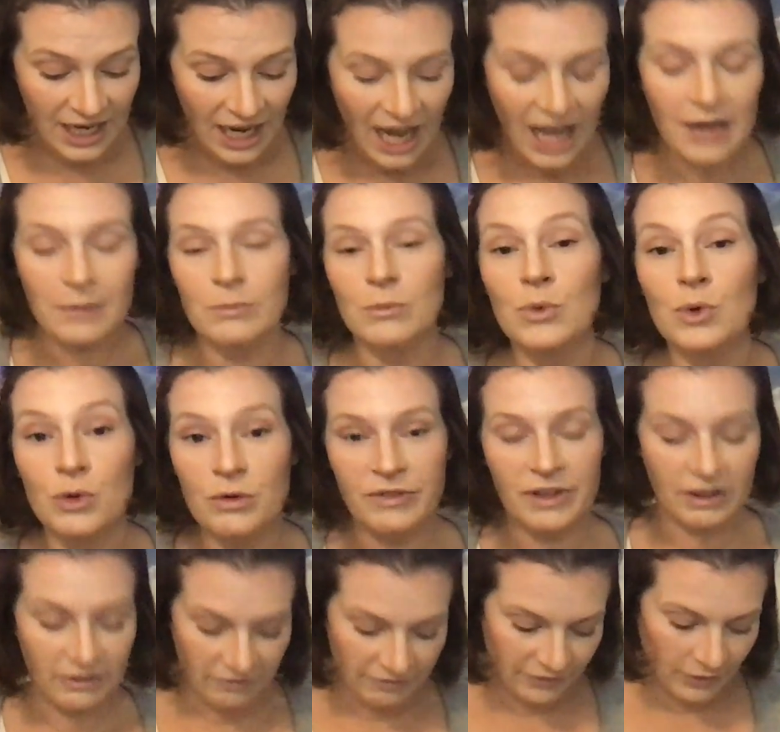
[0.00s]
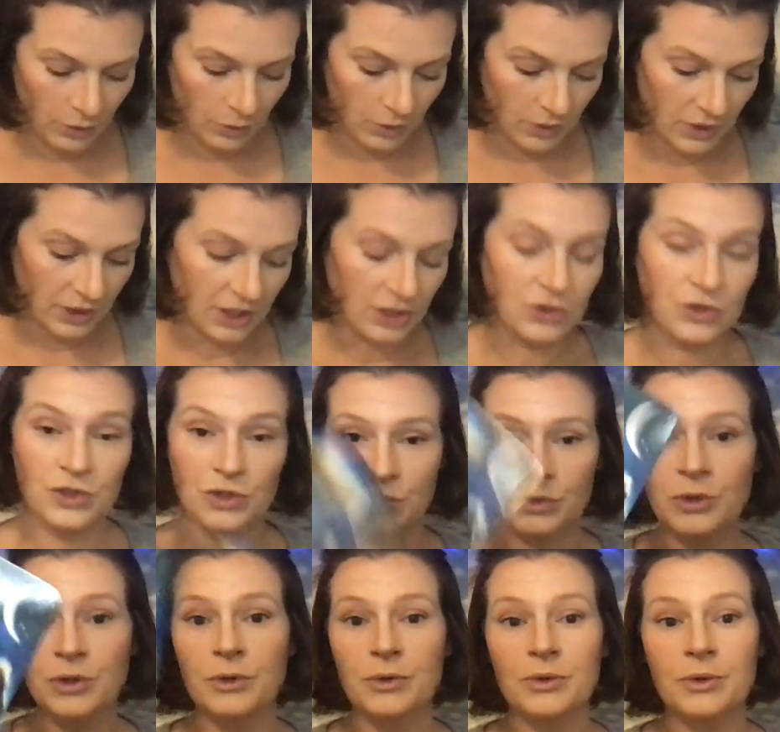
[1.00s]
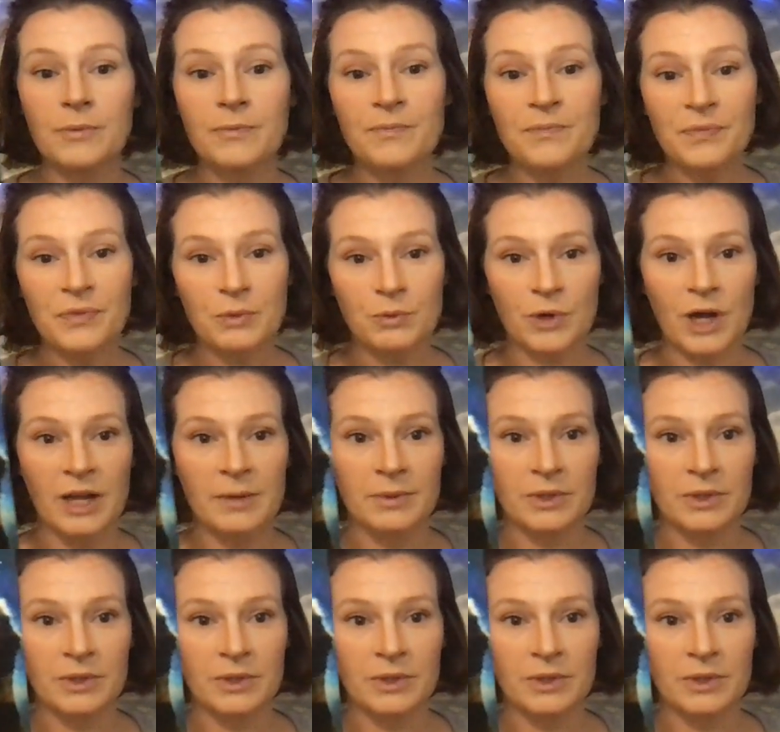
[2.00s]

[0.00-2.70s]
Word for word: and moving forward in truth, right?